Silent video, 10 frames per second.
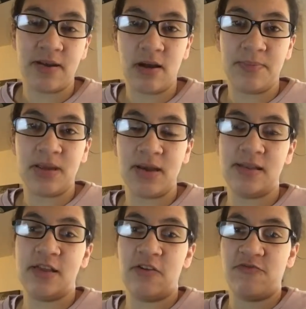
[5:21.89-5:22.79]
can't be
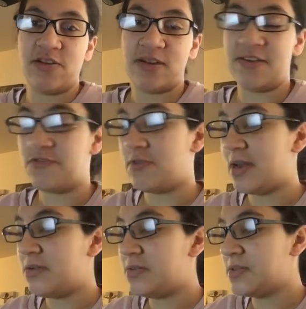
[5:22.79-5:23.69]
herself around everyone
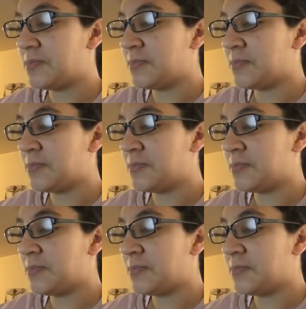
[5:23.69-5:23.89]
else